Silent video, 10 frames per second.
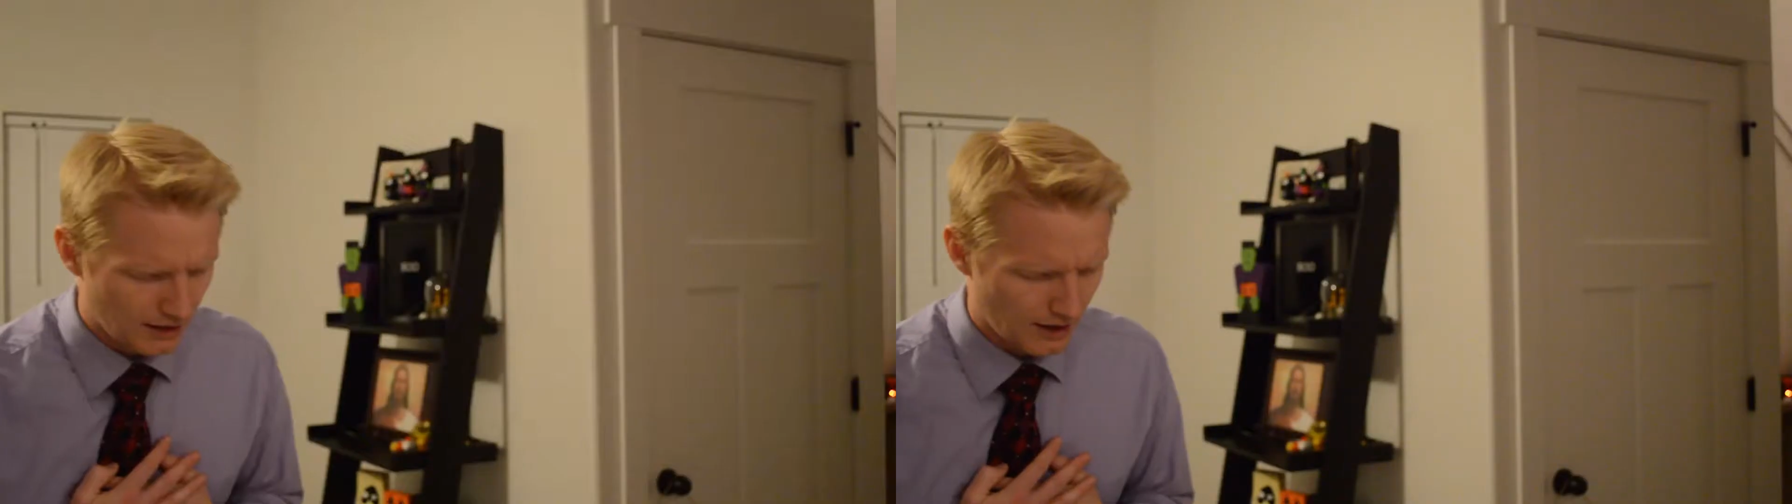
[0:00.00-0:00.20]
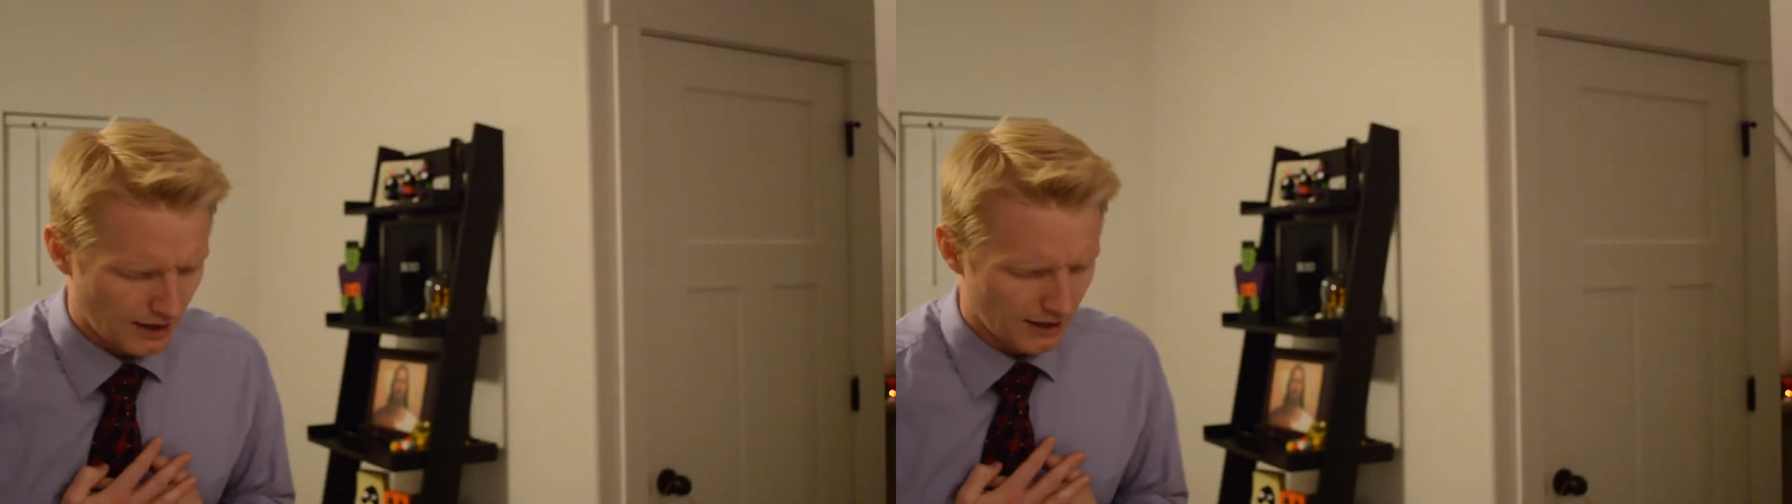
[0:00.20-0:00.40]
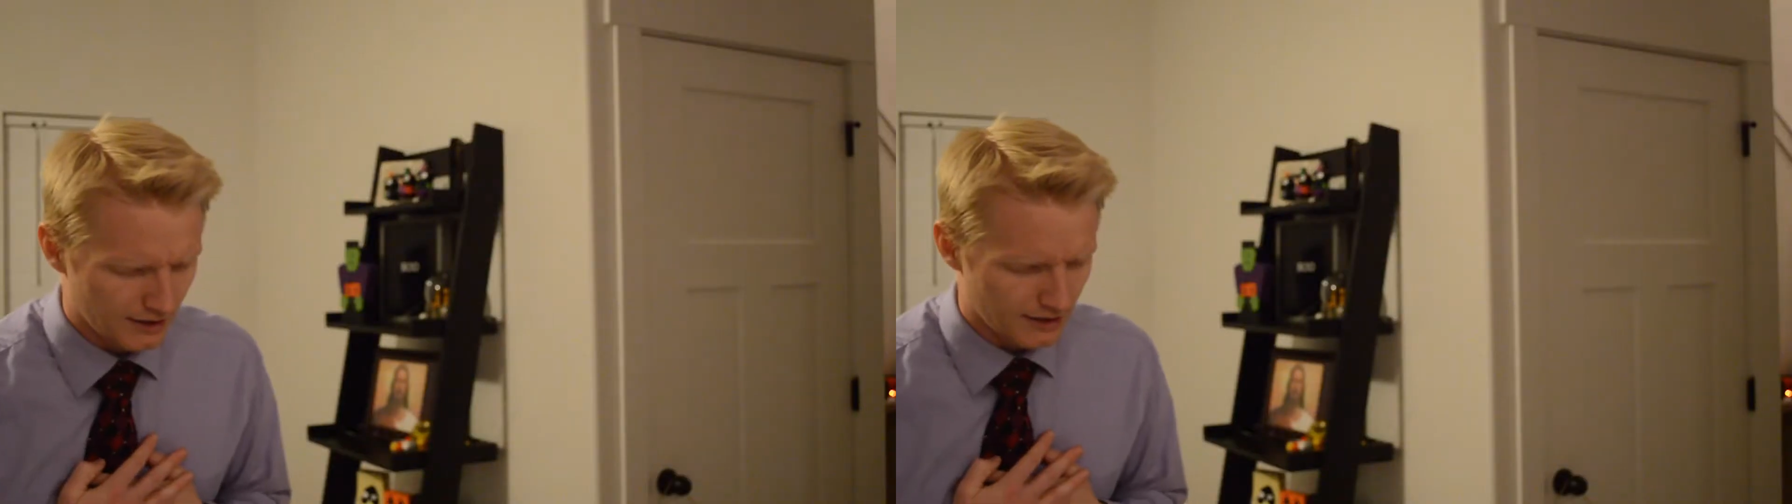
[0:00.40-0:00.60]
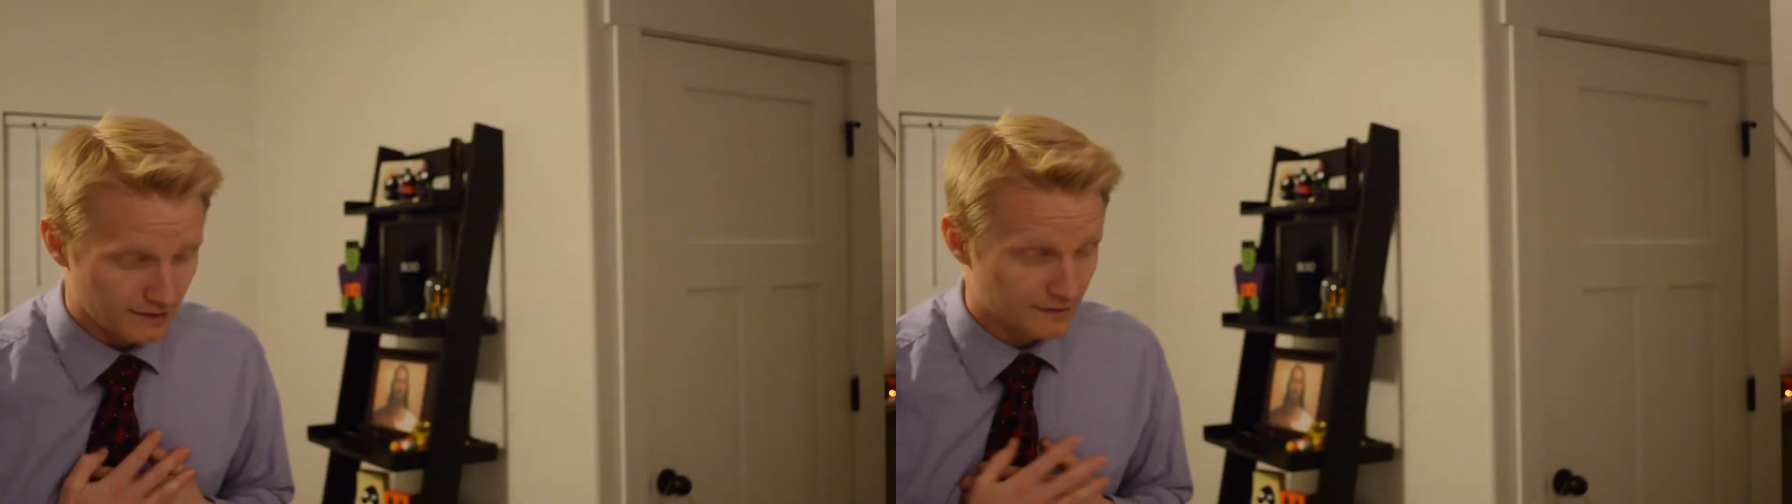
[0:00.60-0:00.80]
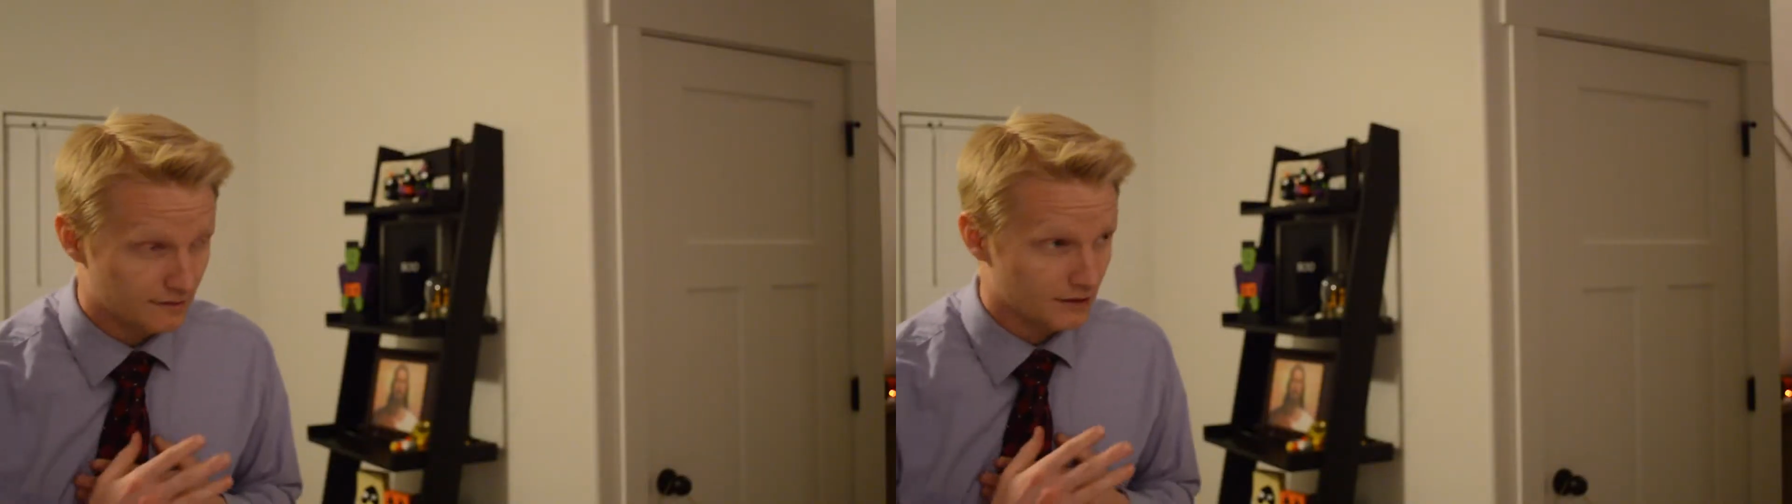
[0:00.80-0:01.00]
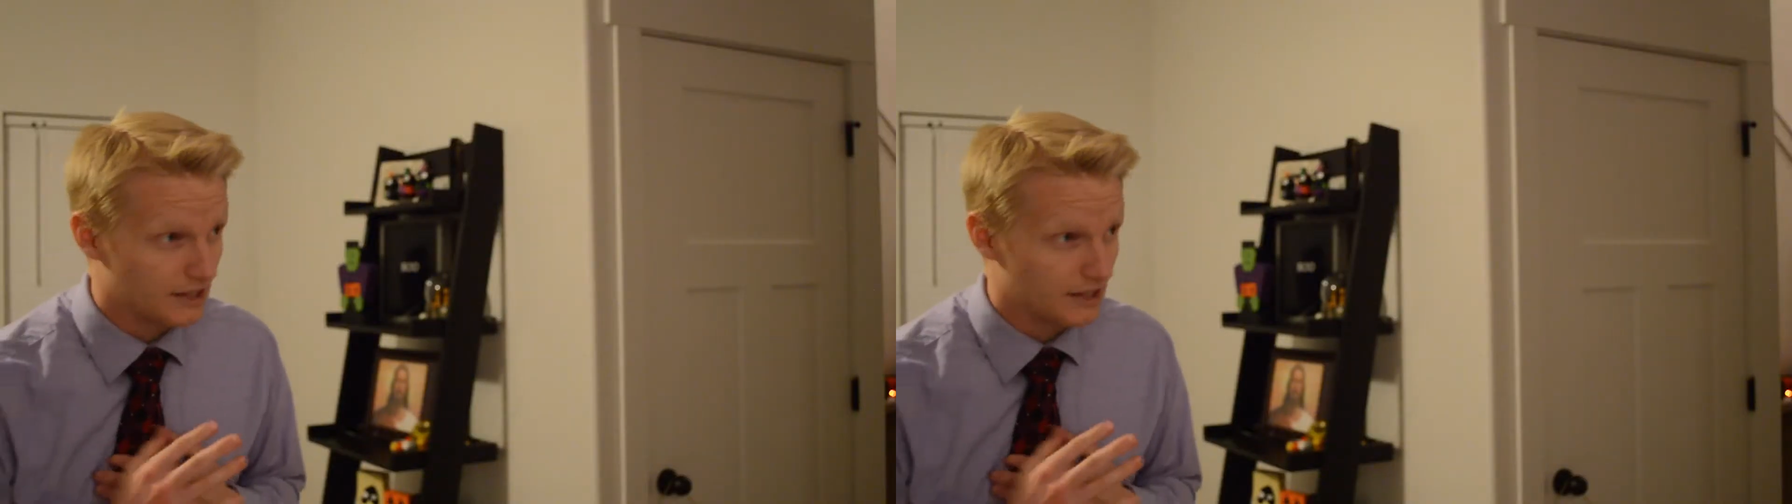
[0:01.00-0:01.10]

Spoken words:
and he's